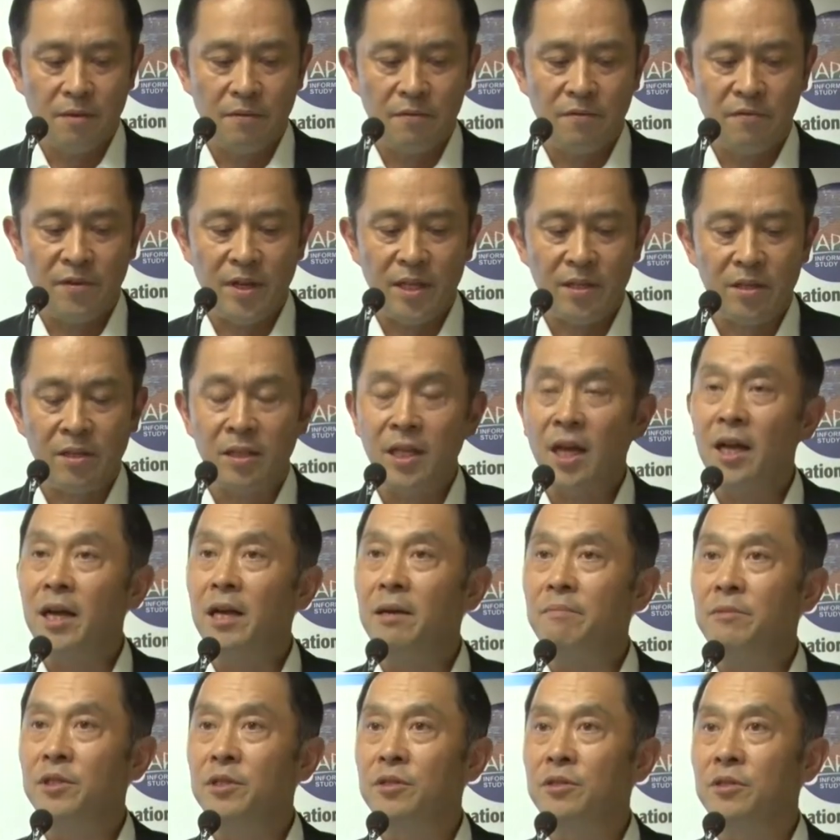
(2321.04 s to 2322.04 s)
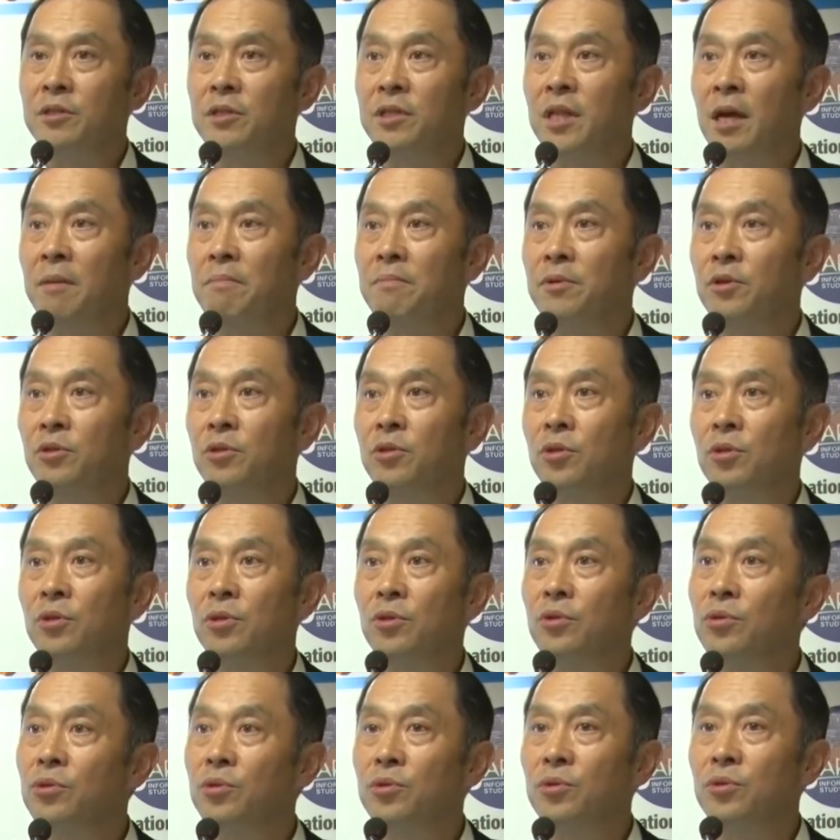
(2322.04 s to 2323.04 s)
Vietnam is number
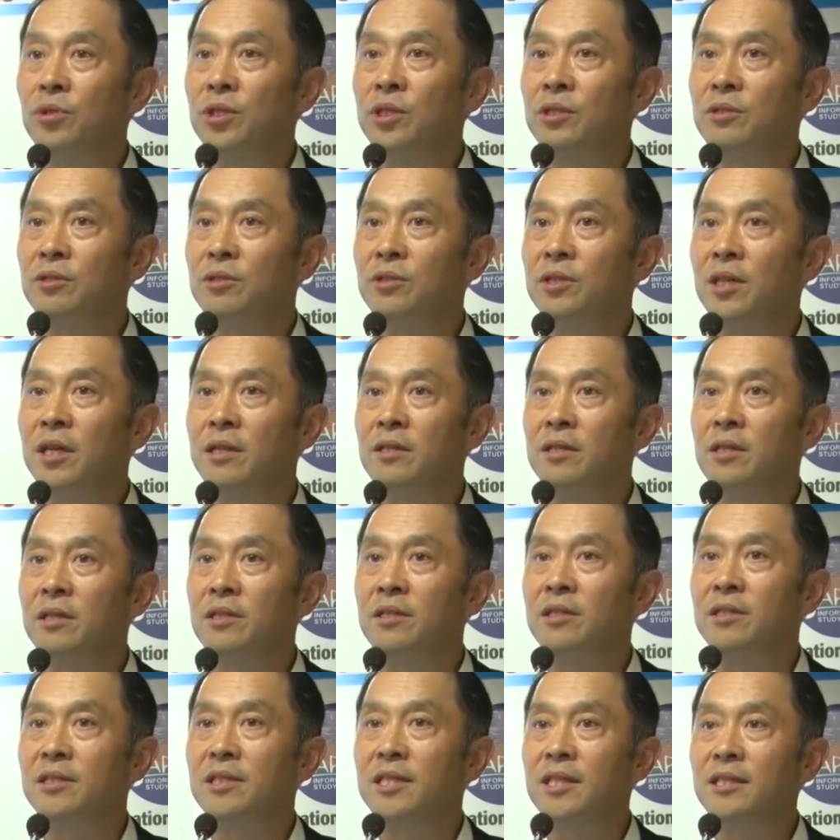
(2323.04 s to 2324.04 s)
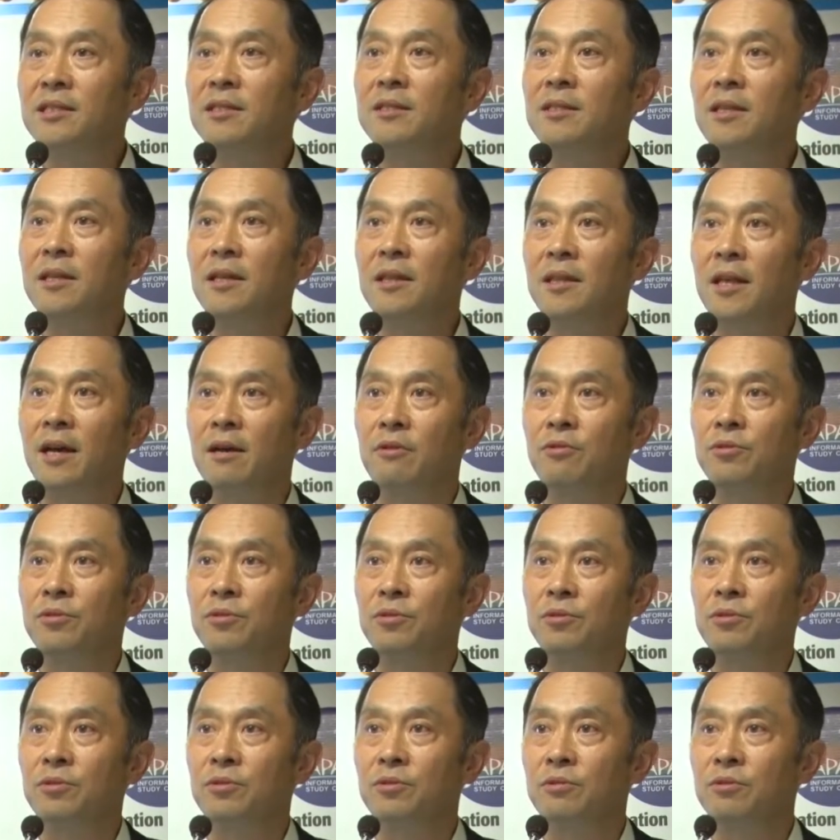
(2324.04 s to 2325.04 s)
two in sending
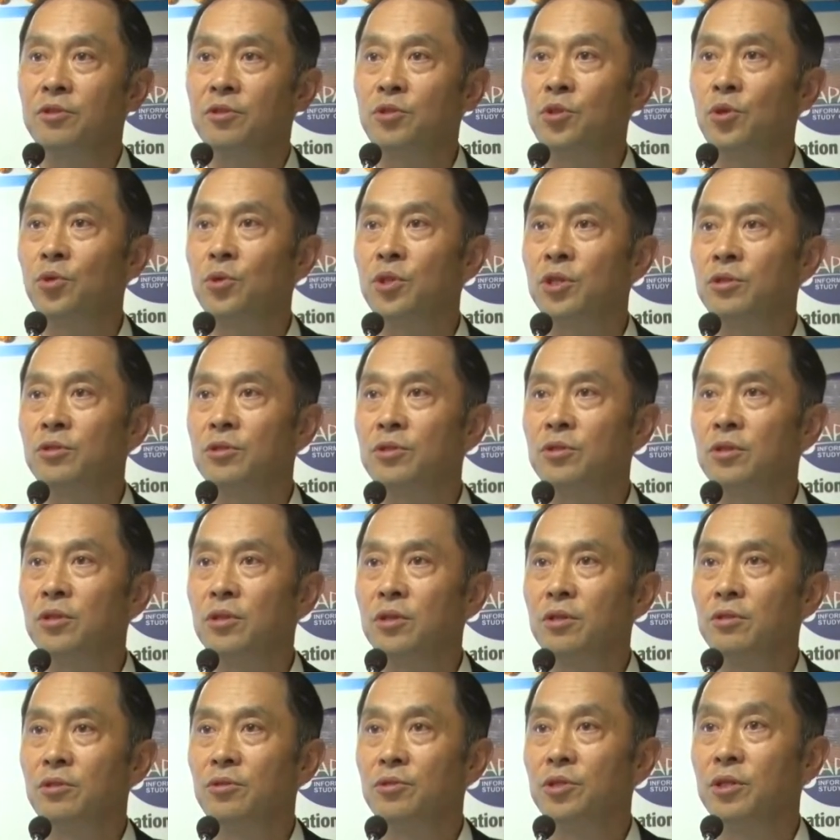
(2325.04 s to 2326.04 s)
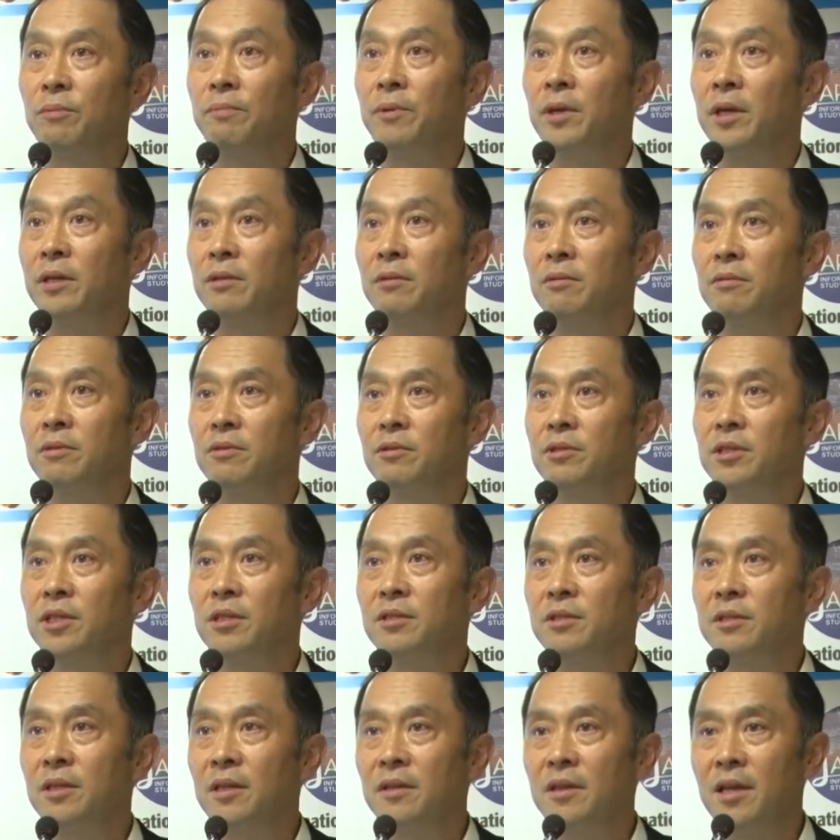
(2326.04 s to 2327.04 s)
60,000 students to Japan,
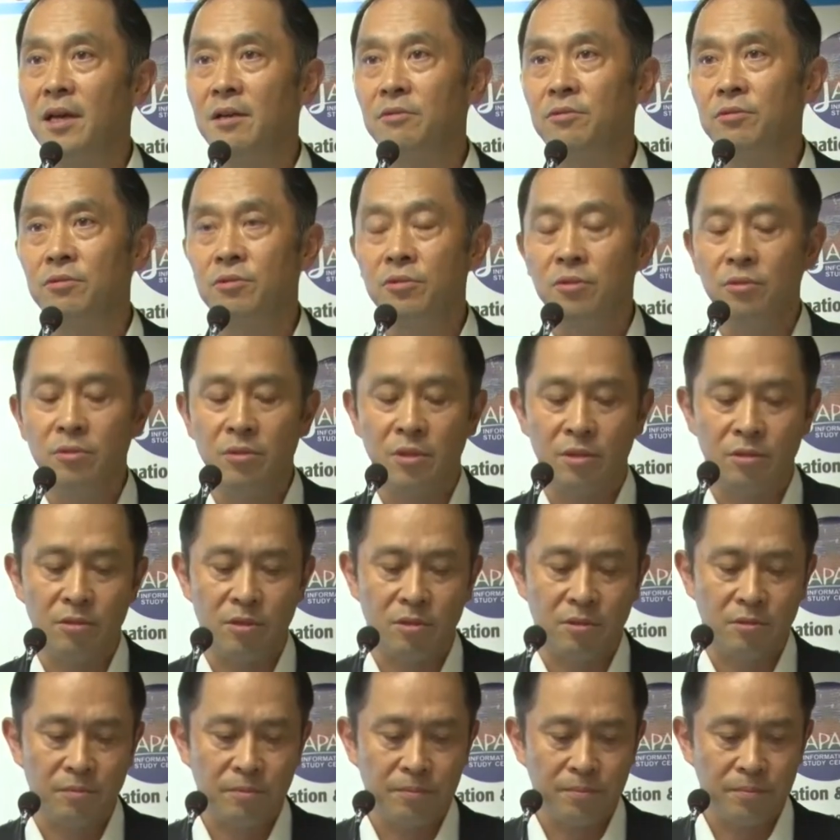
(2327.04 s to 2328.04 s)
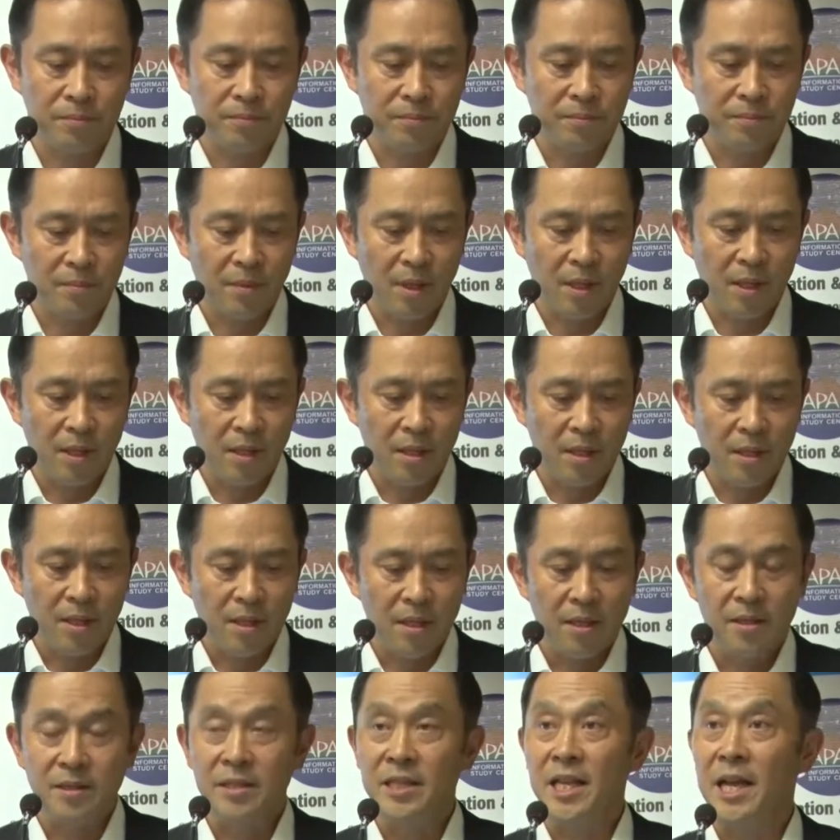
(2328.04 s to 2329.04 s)
60,000 students.
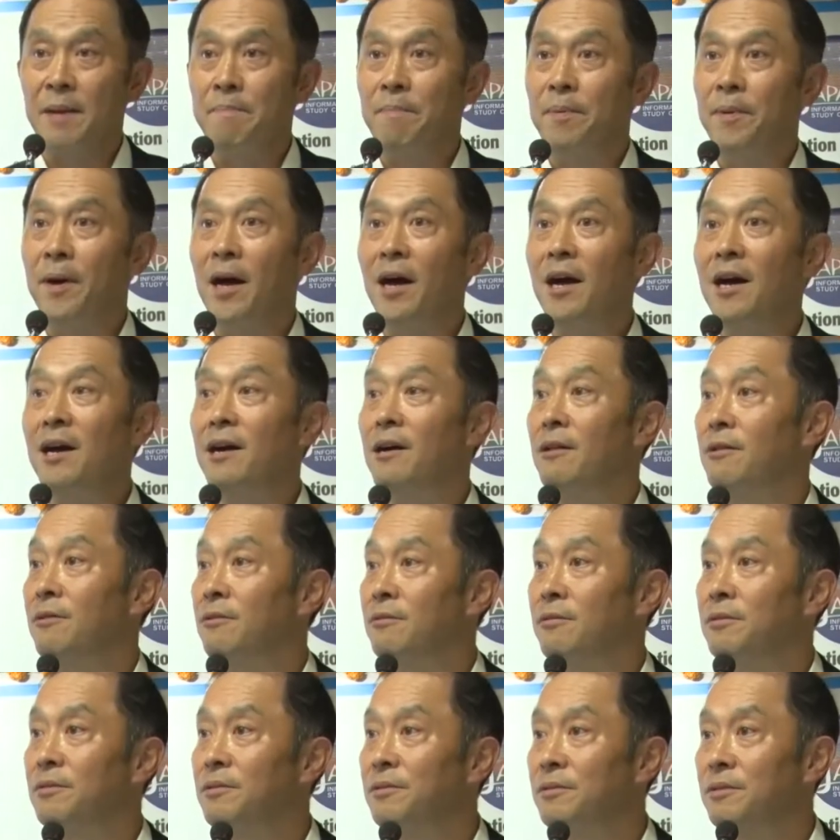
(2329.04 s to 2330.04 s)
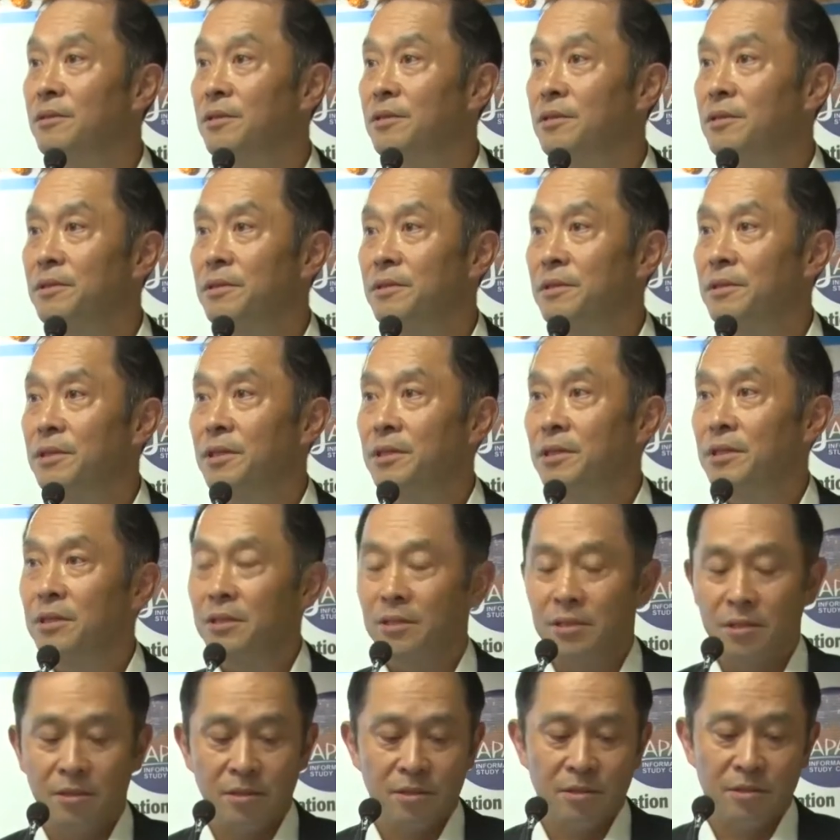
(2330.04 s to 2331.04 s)
Nepal
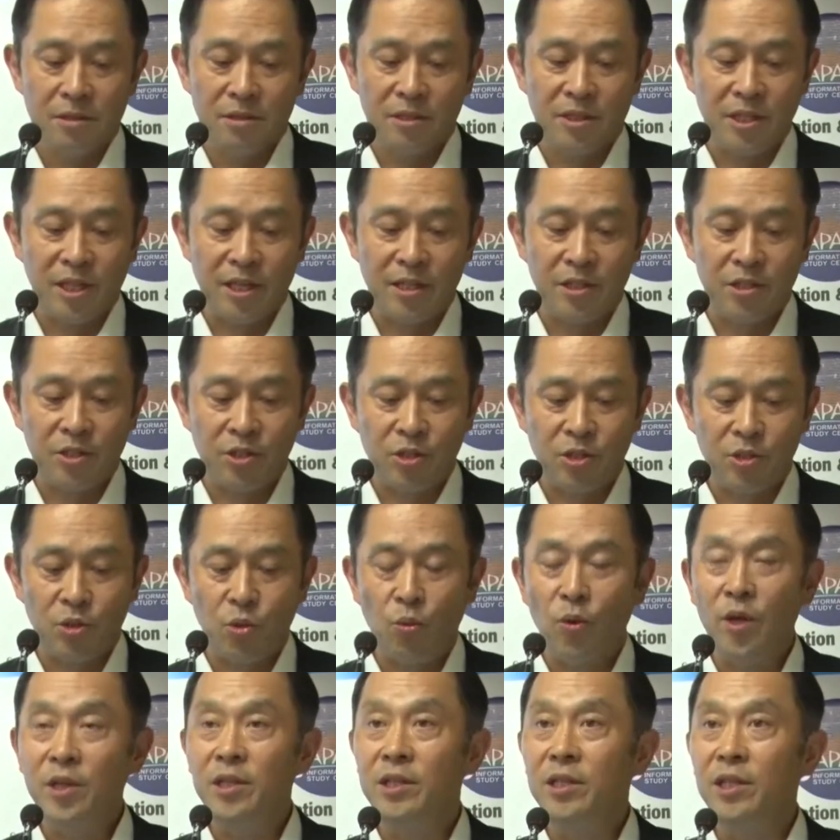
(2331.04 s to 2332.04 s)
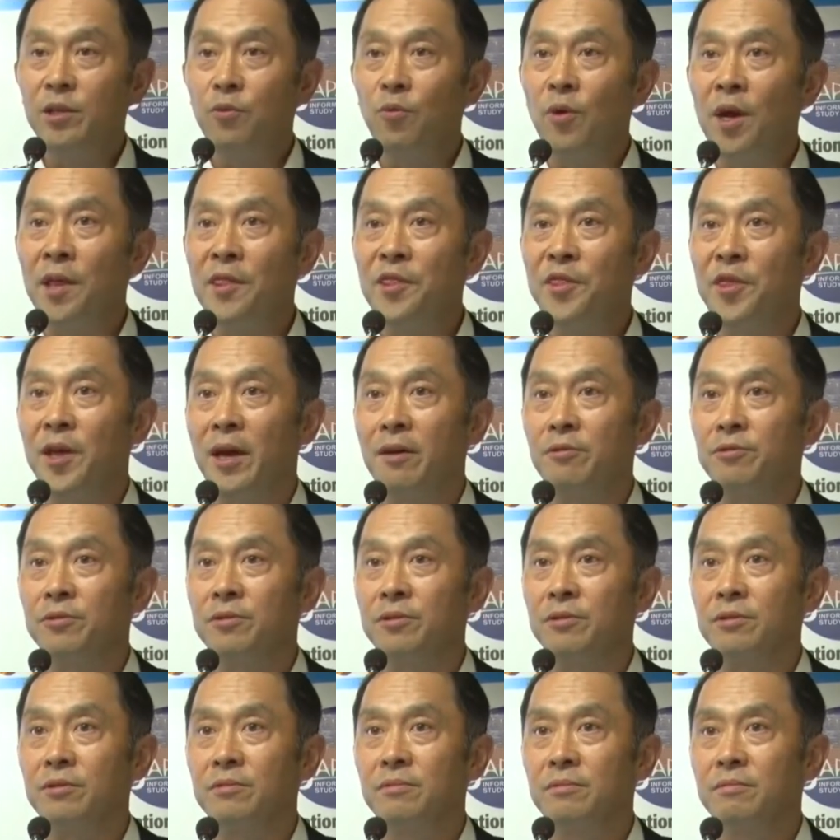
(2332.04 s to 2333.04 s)
sends
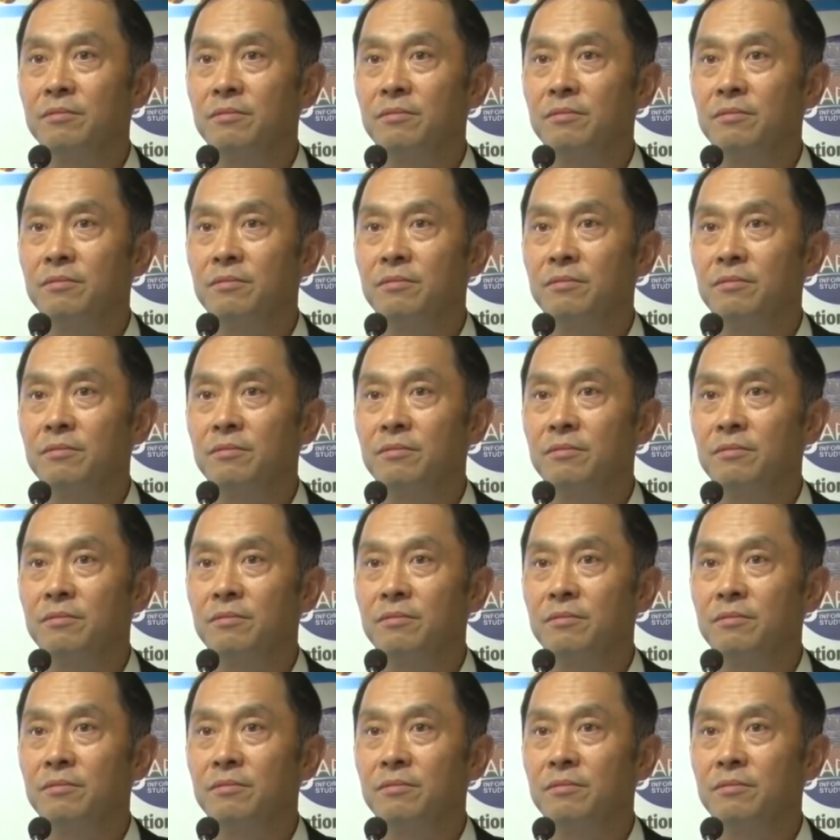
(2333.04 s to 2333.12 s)
21,000.